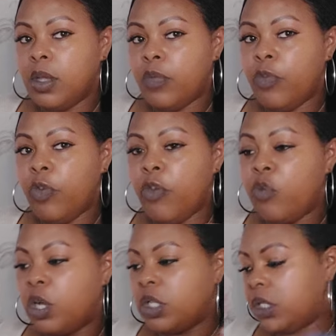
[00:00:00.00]
Four of
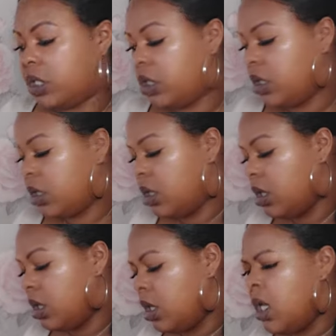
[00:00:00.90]
Wands.
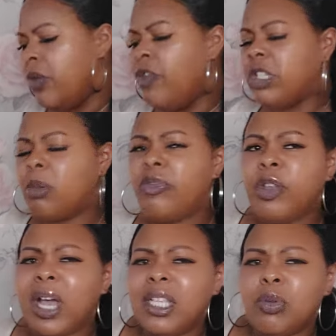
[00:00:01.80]
For some of you
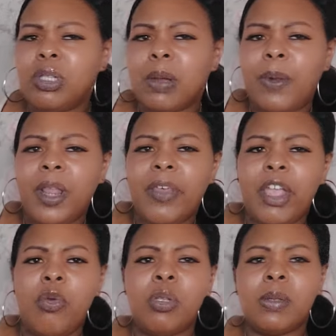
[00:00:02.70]
guys, it was somebody that
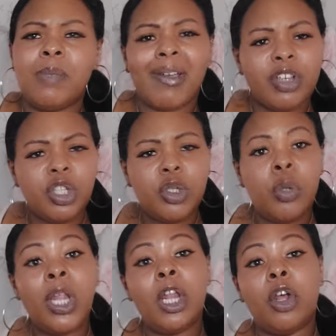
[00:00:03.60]
you was married
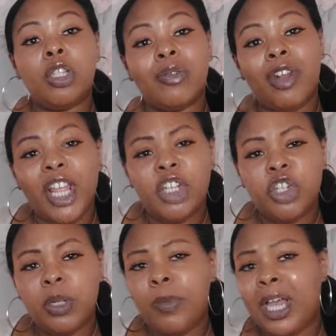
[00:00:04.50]
to, in a long-term
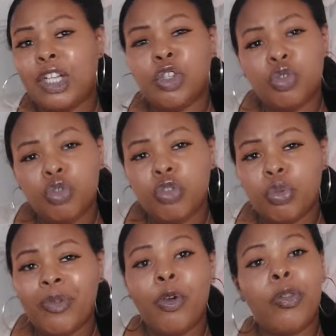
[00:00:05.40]
relationship, you had children with,